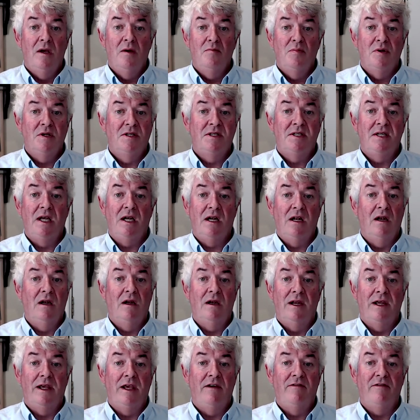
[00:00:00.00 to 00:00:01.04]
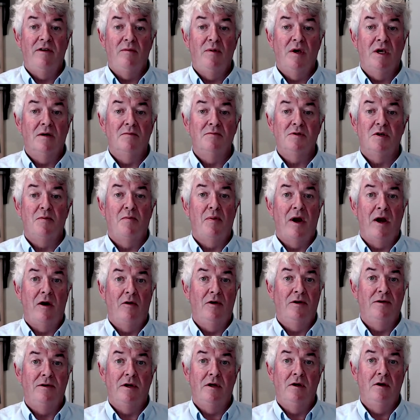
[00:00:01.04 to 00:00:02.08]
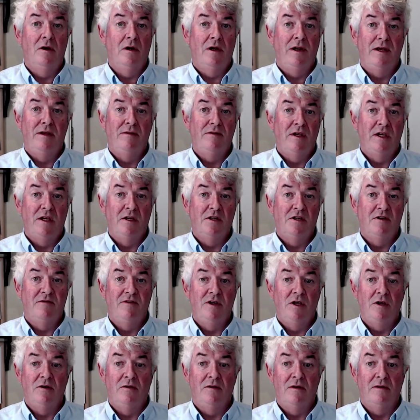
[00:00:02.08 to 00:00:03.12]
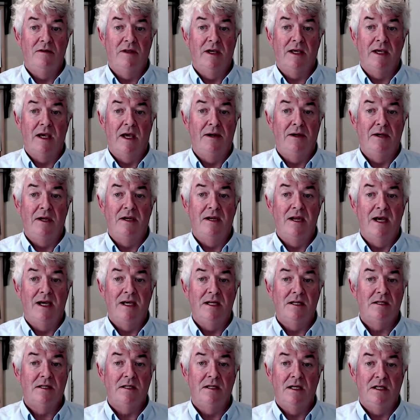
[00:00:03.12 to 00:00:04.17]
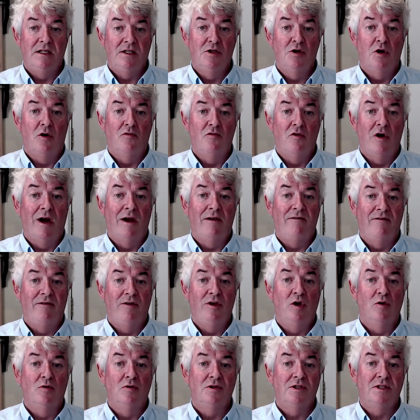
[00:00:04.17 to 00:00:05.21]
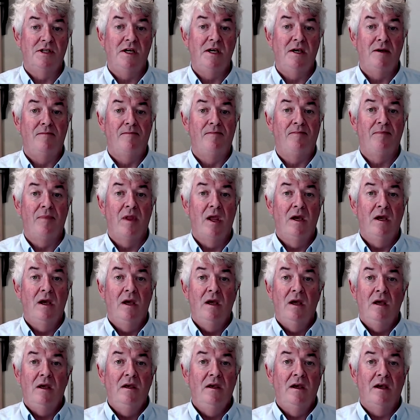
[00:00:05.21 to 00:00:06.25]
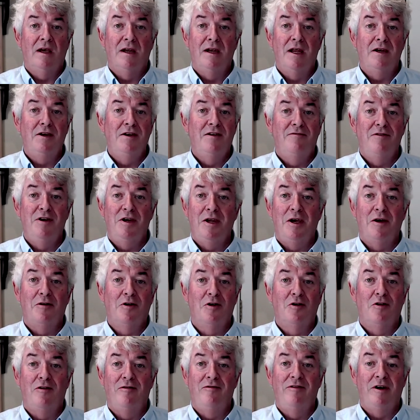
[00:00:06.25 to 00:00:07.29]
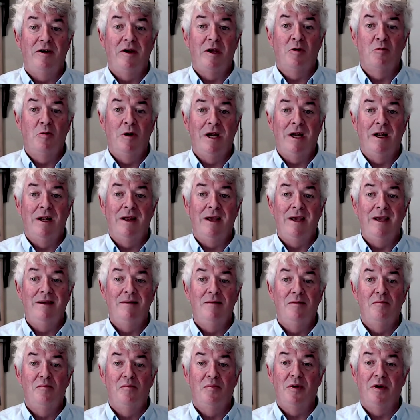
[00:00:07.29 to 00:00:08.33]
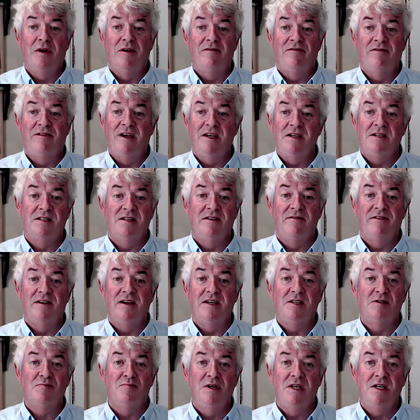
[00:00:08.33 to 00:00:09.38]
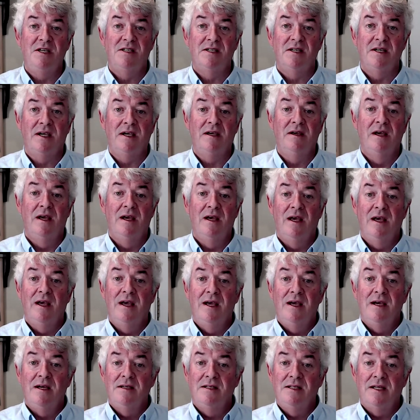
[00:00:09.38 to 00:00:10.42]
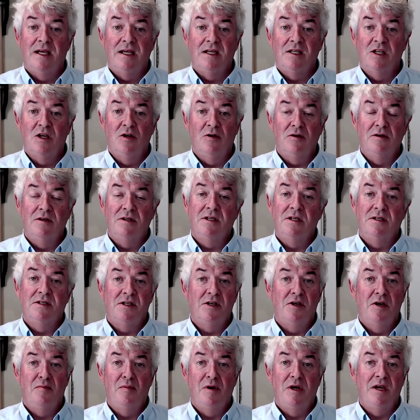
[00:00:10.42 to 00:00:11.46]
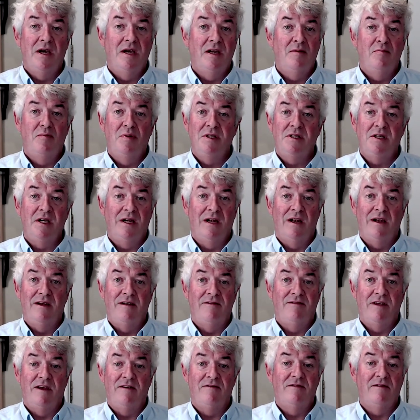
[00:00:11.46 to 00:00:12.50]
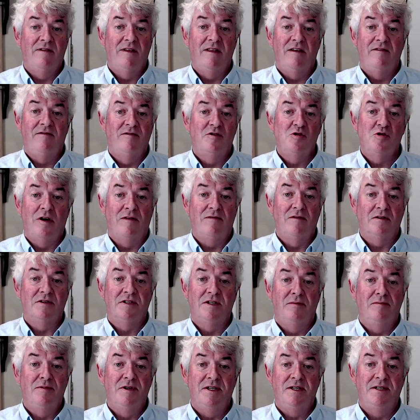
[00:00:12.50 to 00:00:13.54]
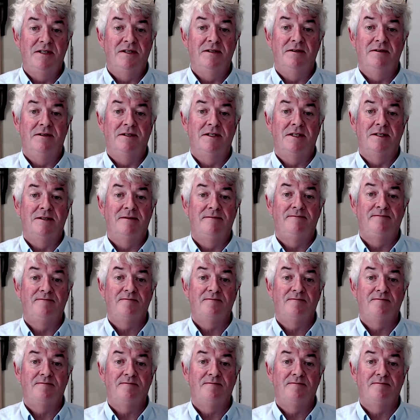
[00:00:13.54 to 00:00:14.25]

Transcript: particularly if it becomes apparent early in the interview that the candidate is not right for your team. You can end a video call very quickly, but a face-to-face meeting takes longer to terminate, particularly if they've travelled some distance.